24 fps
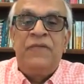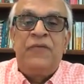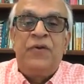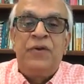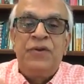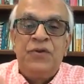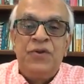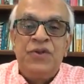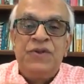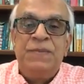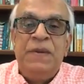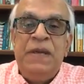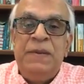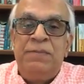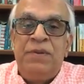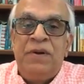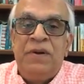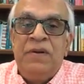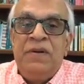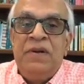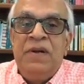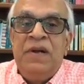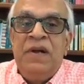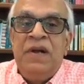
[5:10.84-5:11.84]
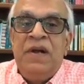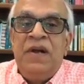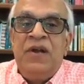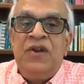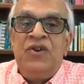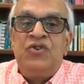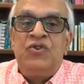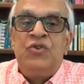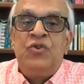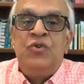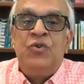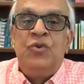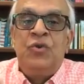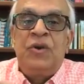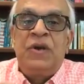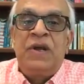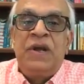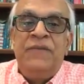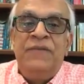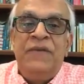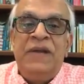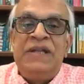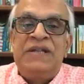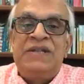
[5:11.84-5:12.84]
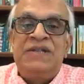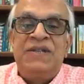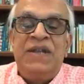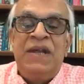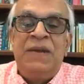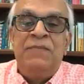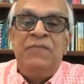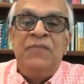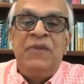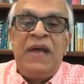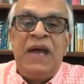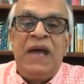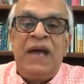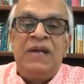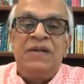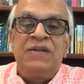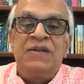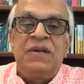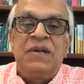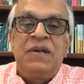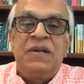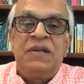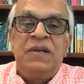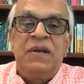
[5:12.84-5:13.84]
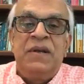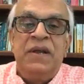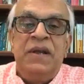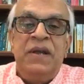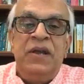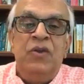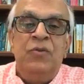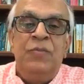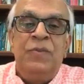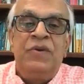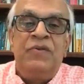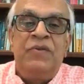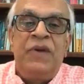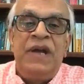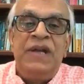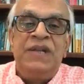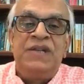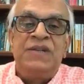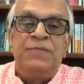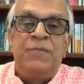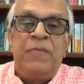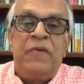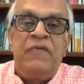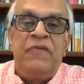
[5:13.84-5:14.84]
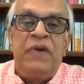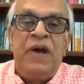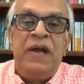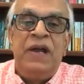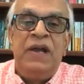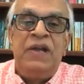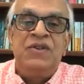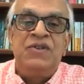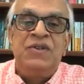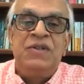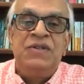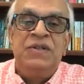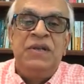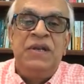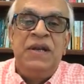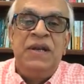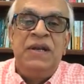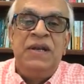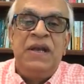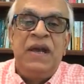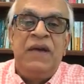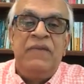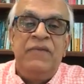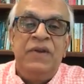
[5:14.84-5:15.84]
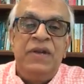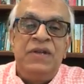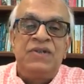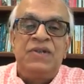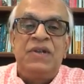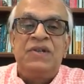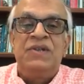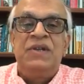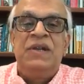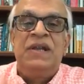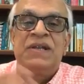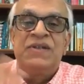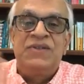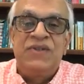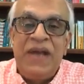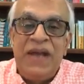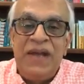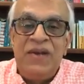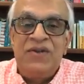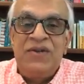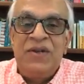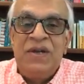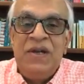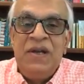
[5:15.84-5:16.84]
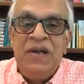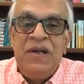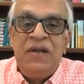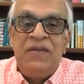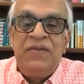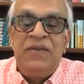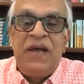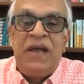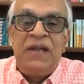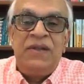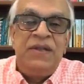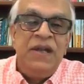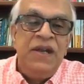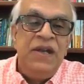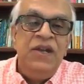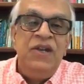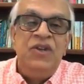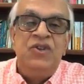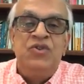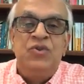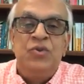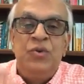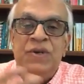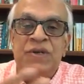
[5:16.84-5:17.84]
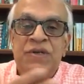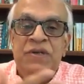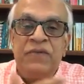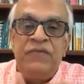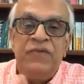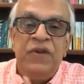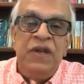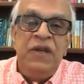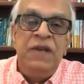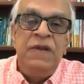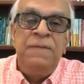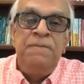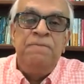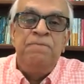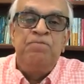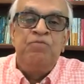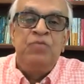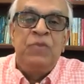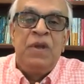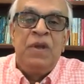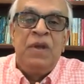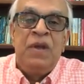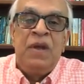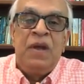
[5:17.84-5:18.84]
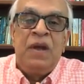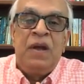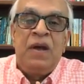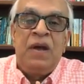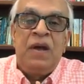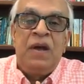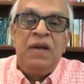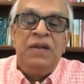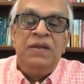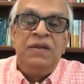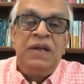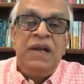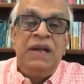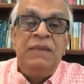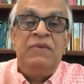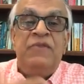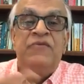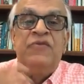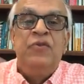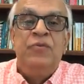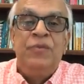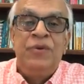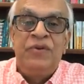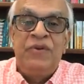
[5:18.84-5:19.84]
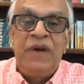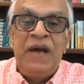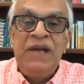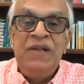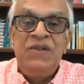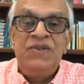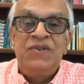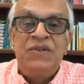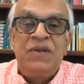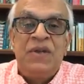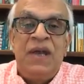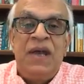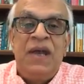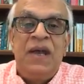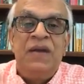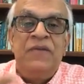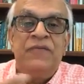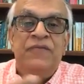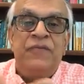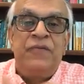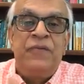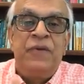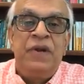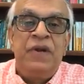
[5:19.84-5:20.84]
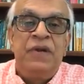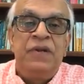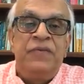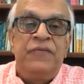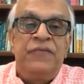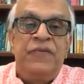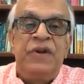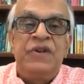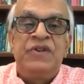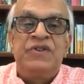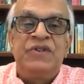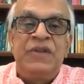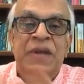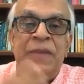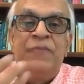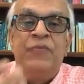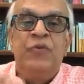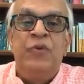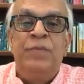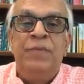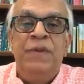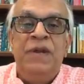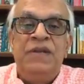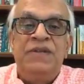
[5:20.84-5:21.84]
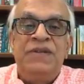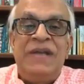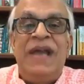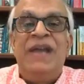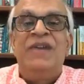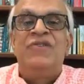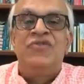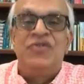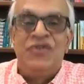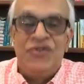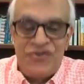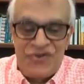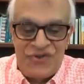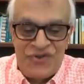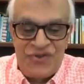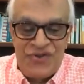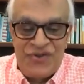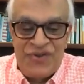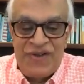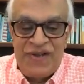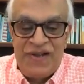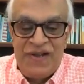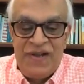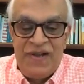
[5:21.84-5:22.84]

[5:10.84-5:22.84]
for those people to convince them that the human rights violations in India have reached such an extent that they need to intervene in the name of human rights, and the first step would be sanctions.